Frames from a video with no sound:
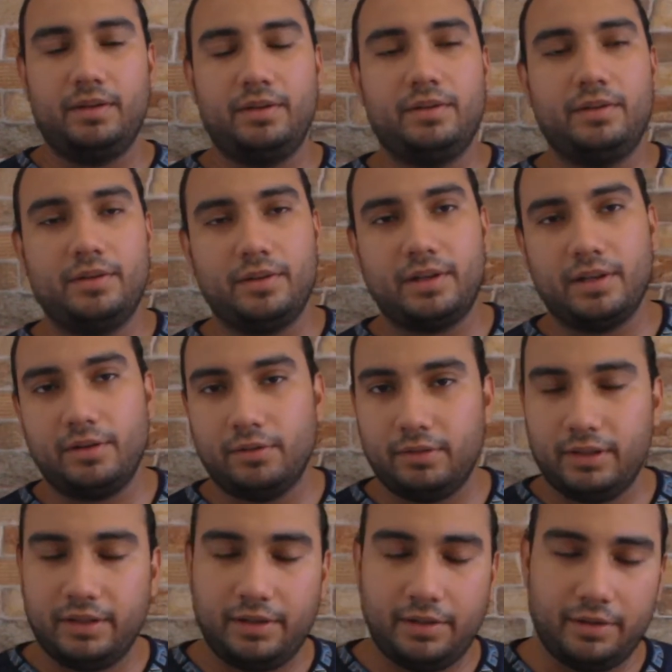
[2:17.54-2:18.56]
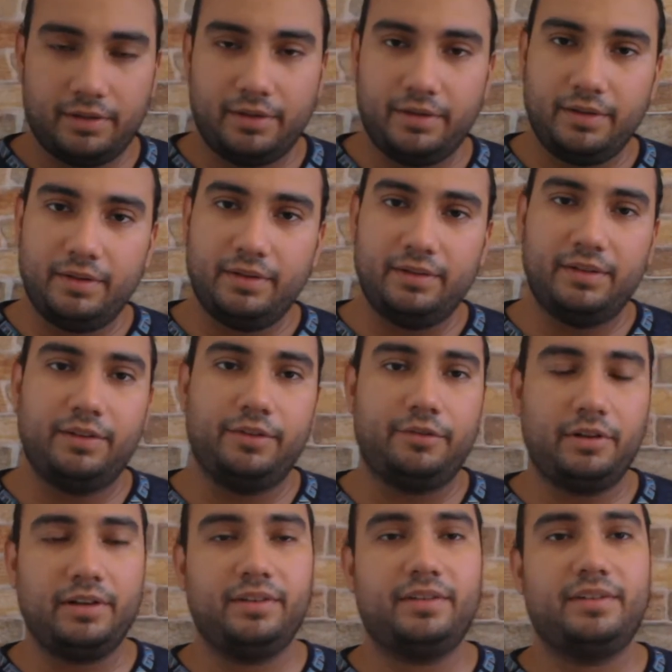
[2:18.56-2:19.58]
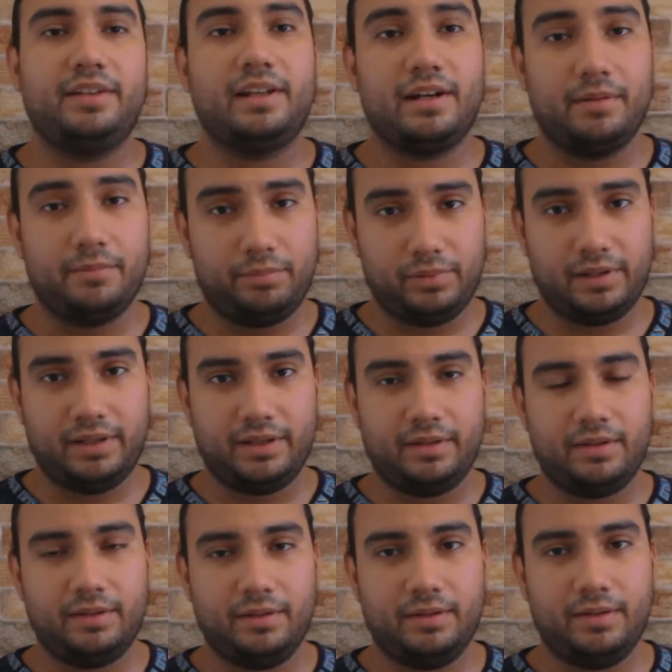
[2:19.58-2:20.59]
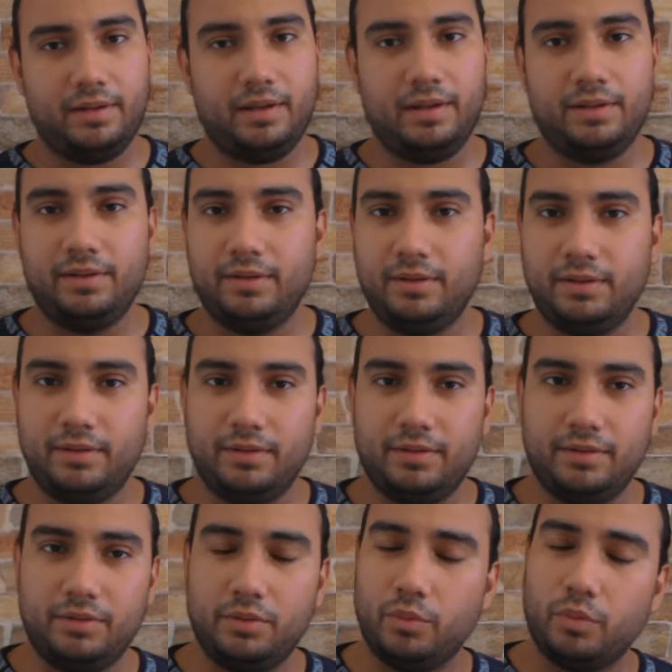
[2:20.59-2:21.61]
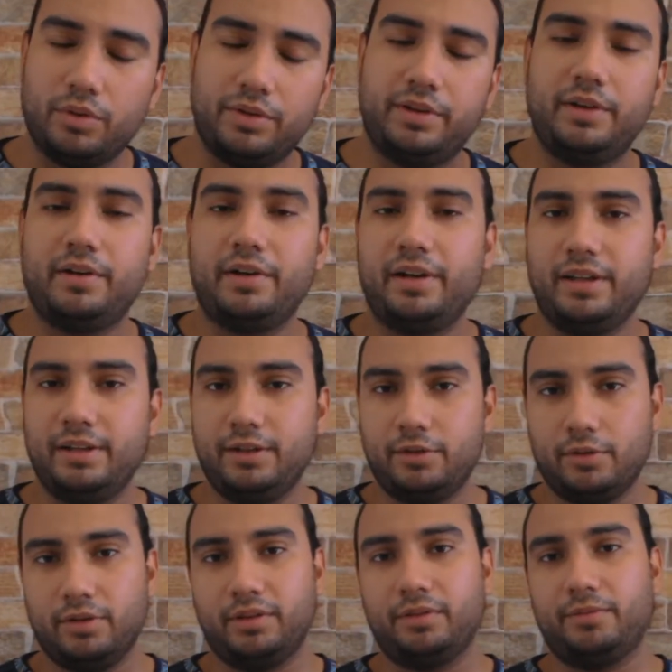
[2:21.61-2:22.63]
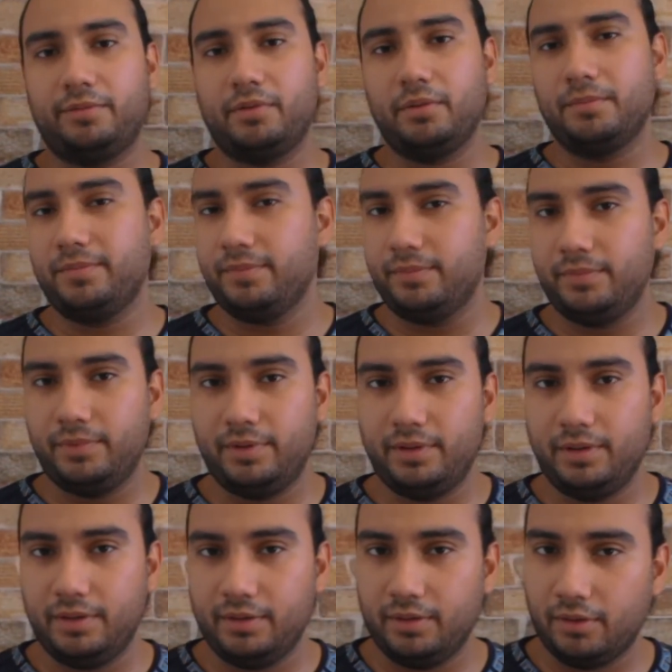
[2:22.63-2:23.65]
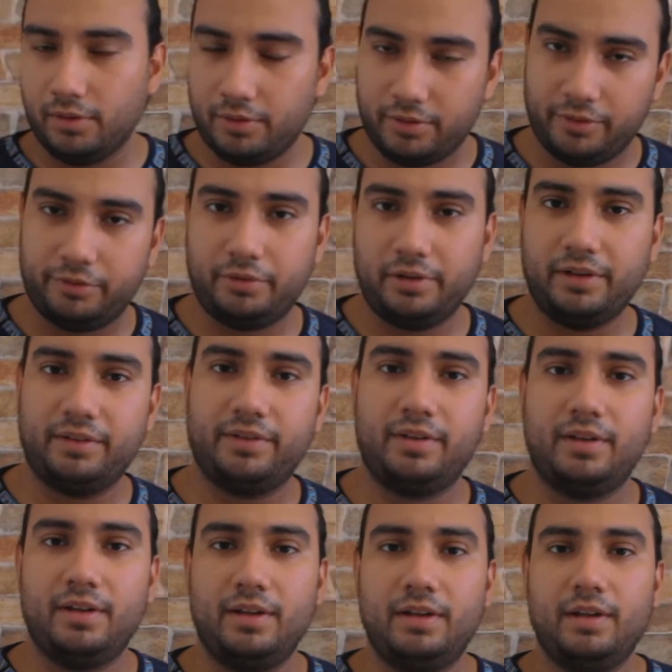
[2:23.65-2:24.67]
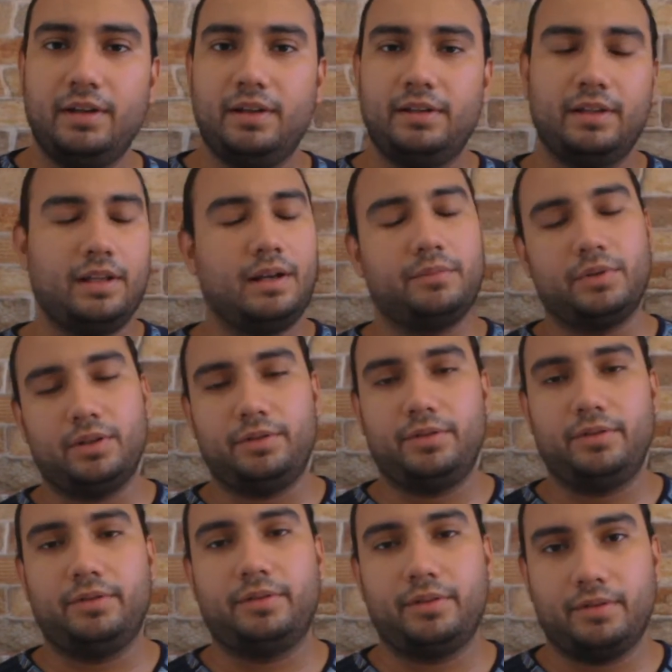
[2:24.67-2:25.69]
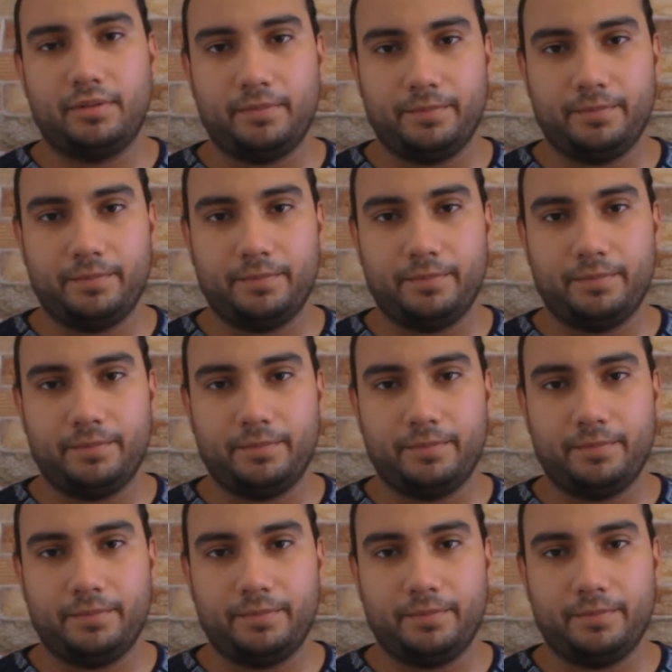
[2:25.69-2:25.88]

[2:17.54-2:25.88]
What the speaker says: you can only hear the strings that I'm playing, and you won't hear any noise from the other strings that I'm not using.